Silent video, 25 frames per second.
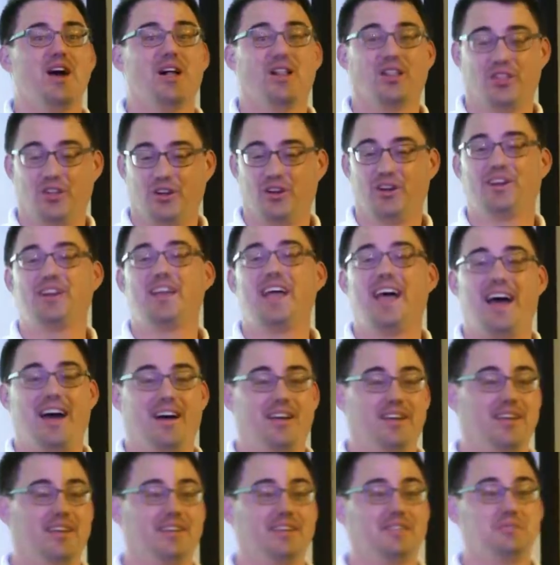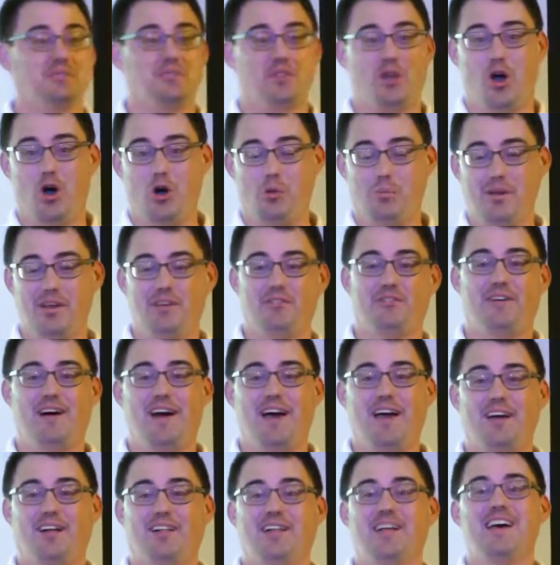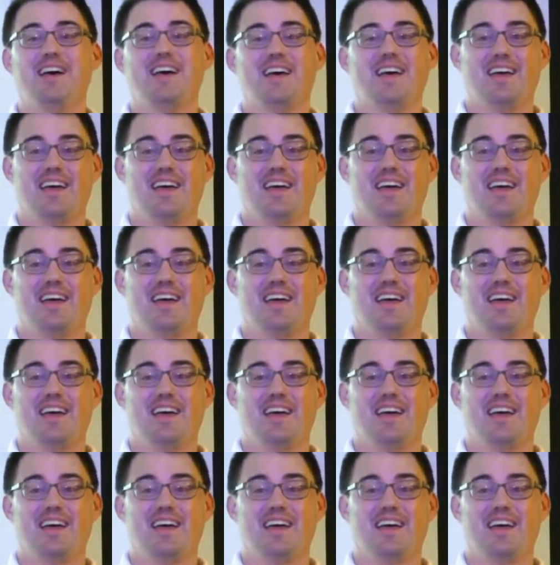Learn how to open a file,